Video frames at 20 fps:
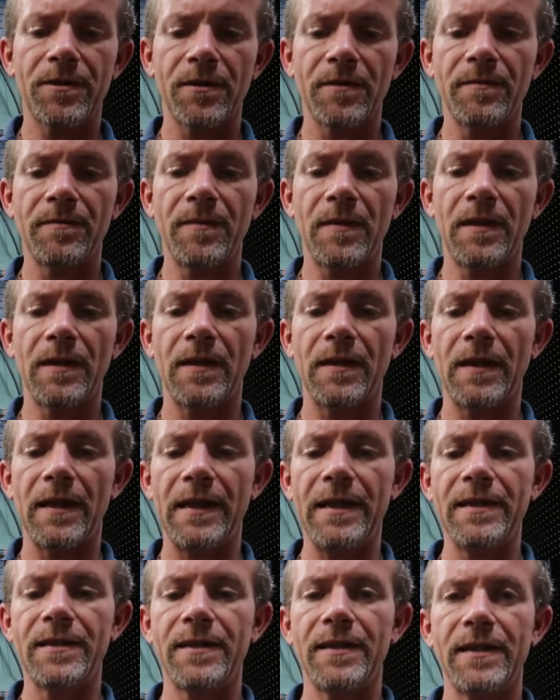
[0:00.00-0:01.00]
some uh,
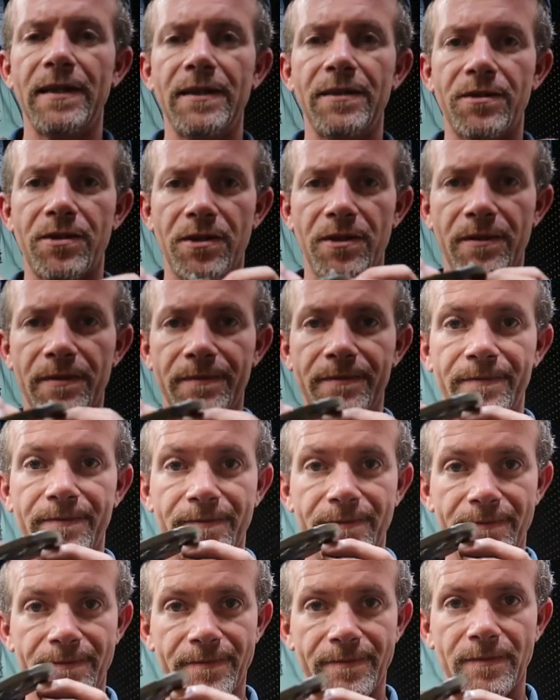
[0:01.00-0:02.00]
eighth inch.
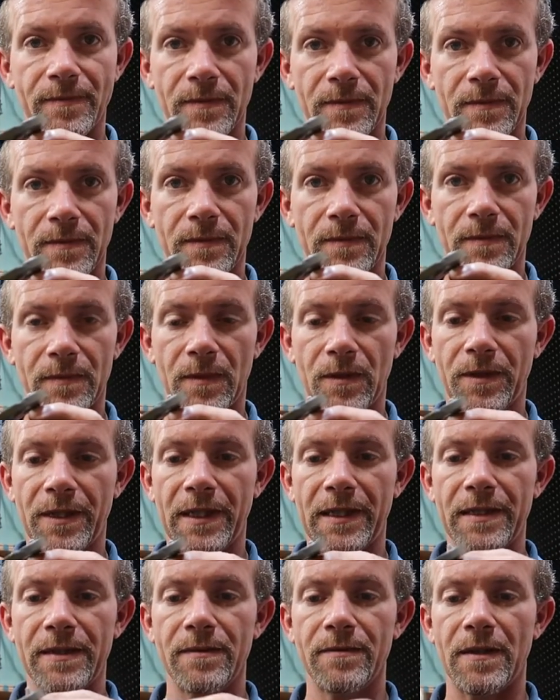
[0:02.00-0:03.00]

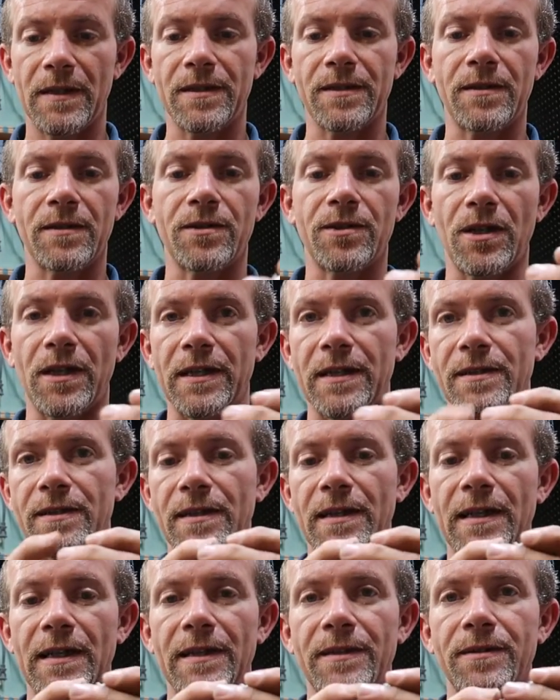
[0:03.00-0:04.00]
Okay, that's the shank
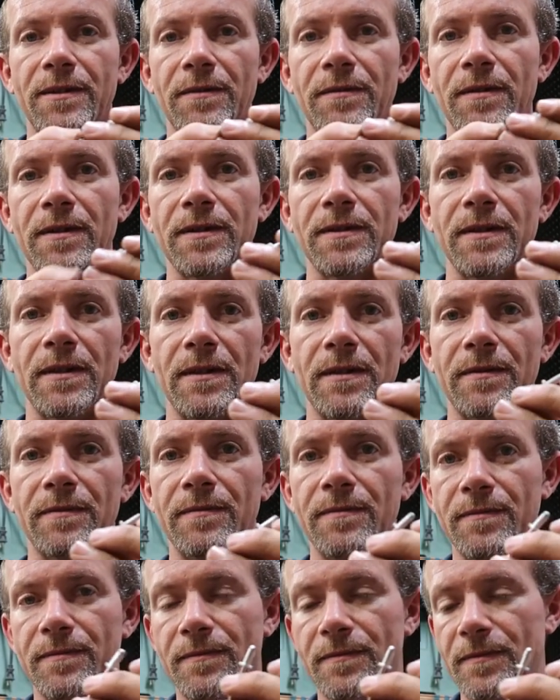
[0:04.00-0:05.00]
size of the uh,
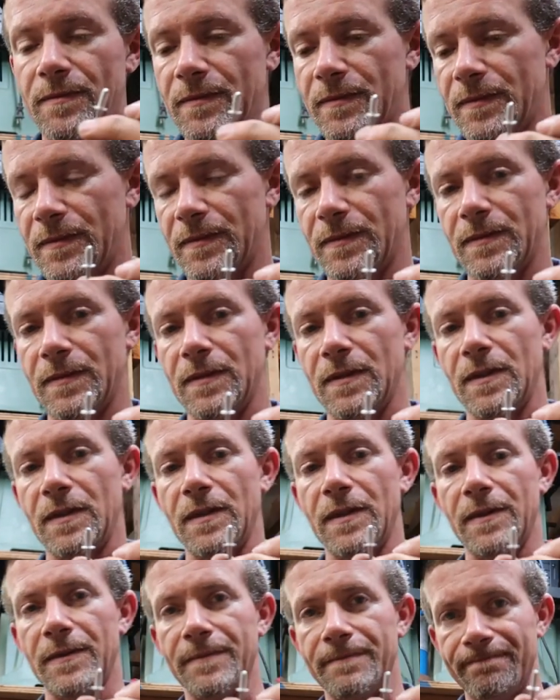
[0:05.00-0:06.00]

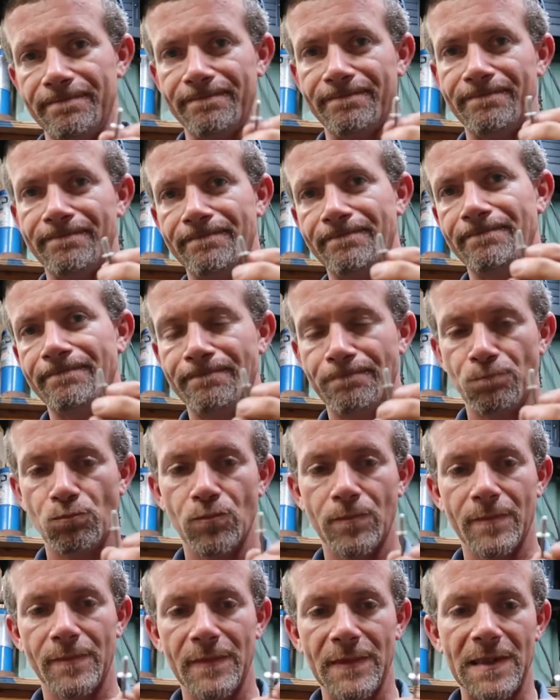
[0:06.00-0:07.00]
um,
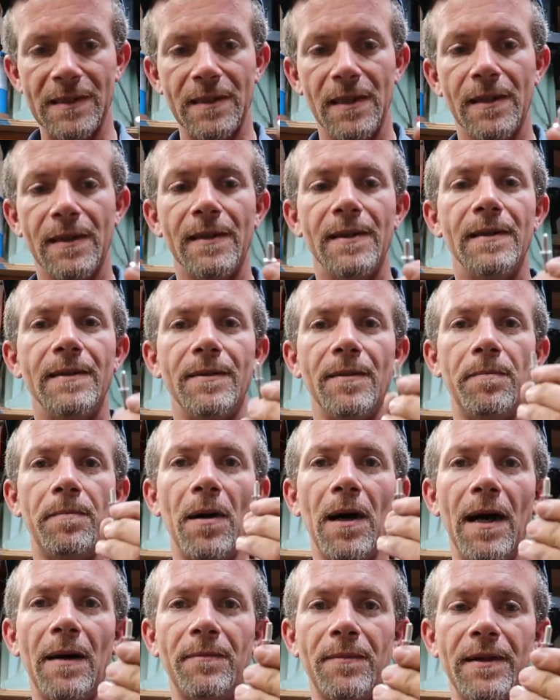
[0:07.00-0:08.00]
the
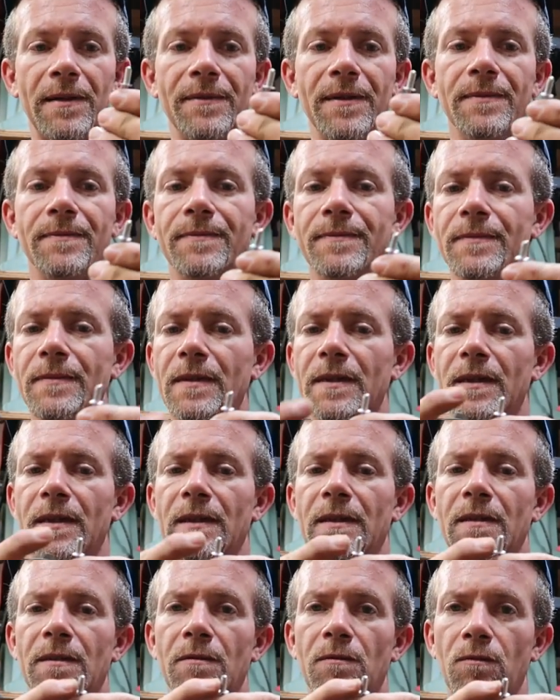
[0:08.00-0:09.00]
pop rivet
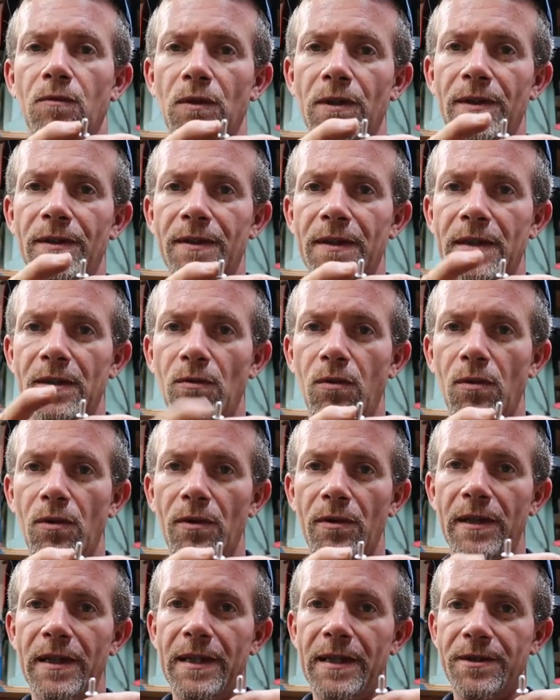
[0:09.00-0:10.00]
with a
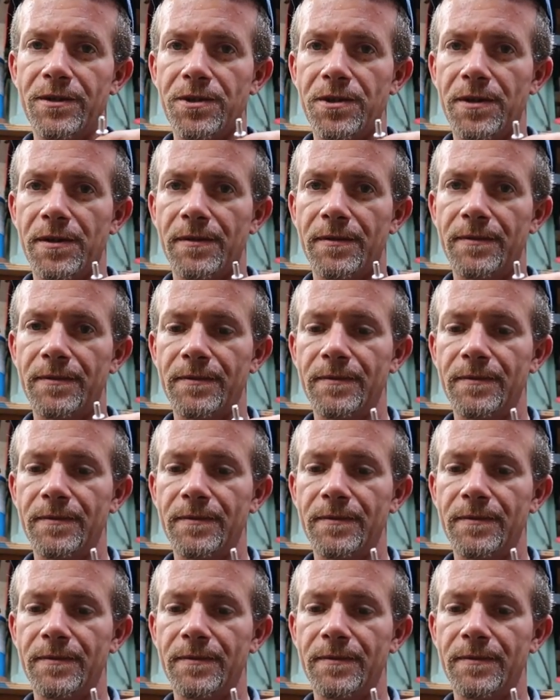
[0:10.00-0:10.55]
quarter inch